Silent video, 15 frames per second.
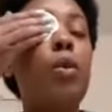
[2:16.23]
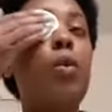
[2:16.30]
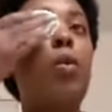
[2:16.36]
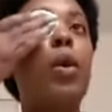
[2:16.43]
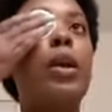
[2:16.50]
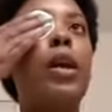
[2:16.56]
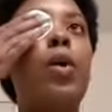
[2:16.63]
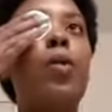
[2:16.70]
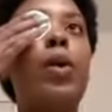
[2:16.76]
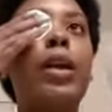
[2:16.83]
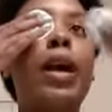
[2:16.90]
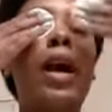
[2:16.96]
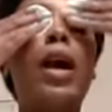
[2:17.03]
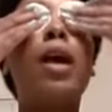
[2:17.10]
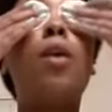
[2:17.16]
One on one
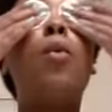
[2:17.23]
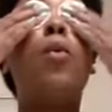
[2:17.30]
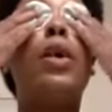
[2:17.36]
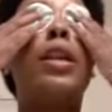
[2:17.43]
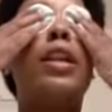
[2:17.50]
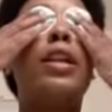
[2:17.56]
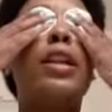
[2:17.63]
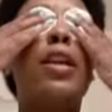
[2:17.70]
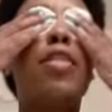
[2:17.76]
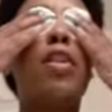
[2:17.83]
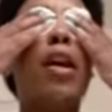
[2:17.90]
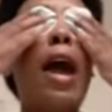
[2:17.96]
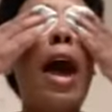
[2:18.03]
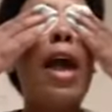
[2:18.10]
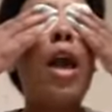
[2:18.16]
eye, one on the other
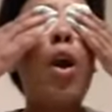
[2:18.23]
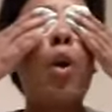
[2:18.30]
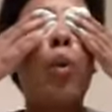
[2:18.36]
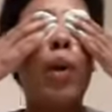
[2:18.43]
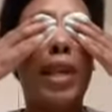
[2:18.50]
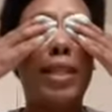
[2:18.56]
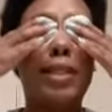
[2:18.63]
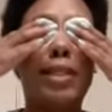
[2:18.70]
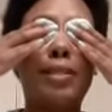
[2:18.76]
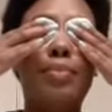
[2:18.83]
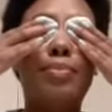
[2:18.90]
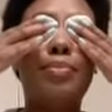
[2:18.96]
eye. Wait.